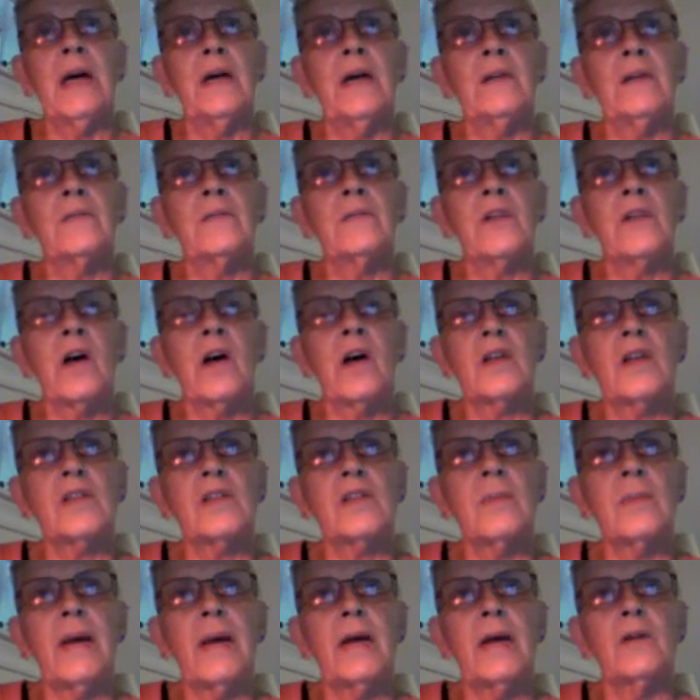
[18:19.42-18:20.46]
talks
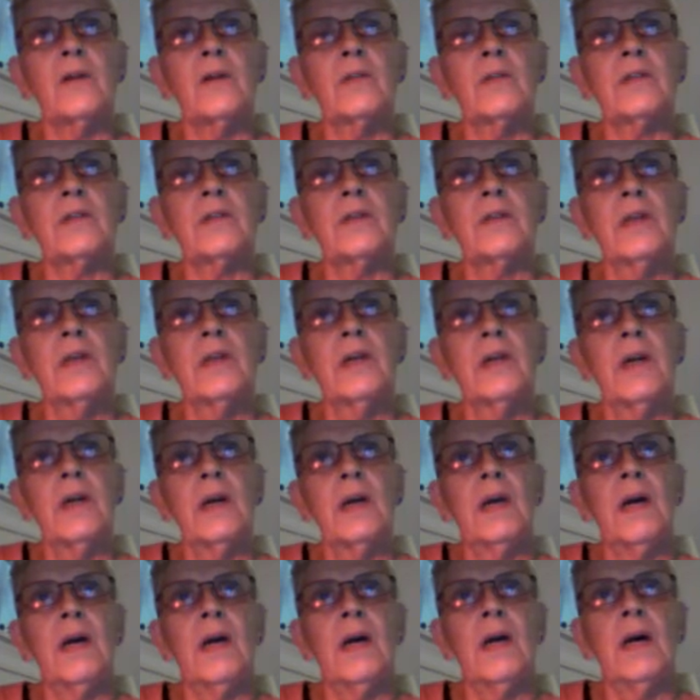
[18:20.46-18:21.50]
about
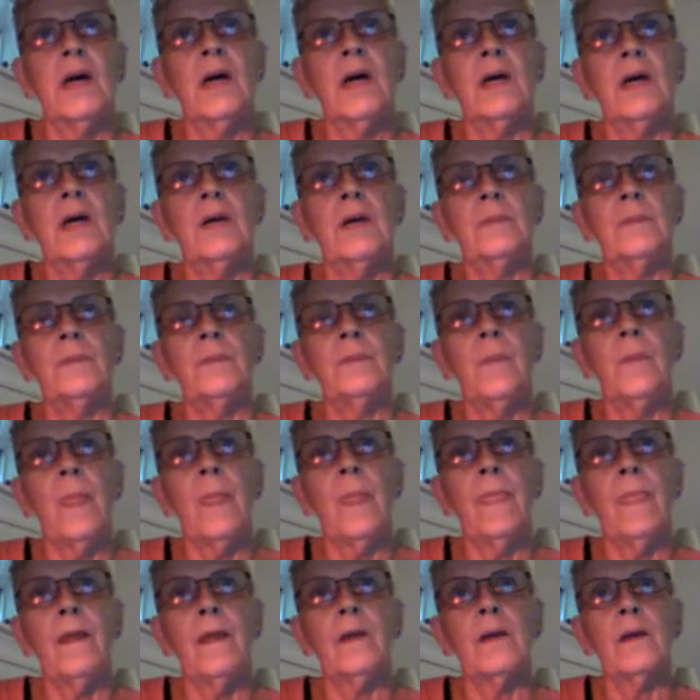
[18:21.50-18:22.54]

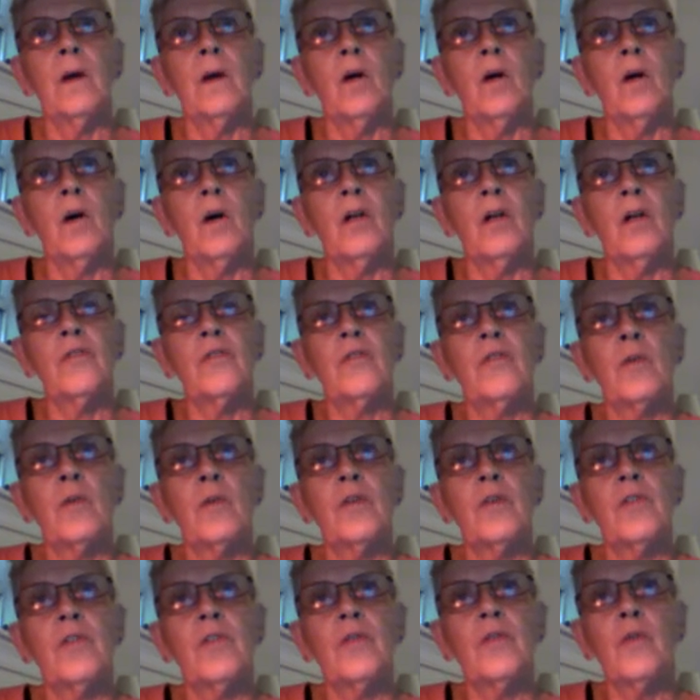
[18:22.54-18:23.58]
all
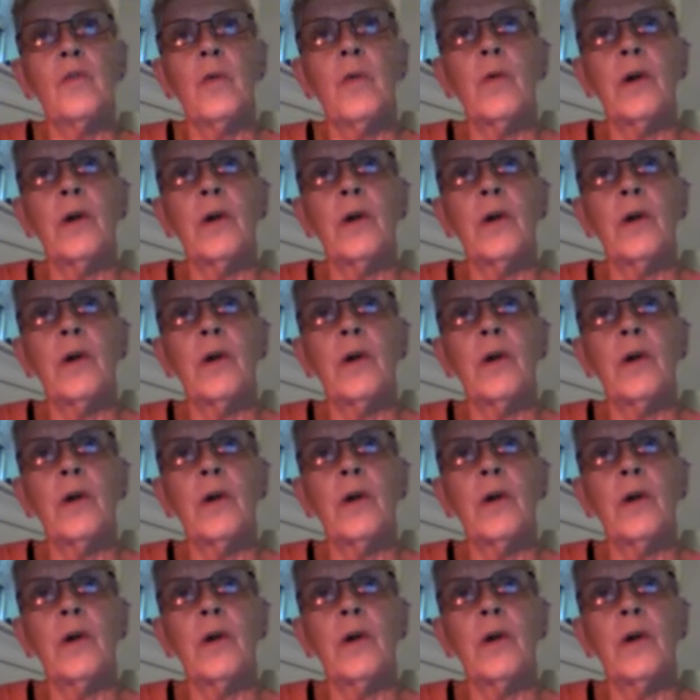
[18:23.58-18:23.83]
sorts of queer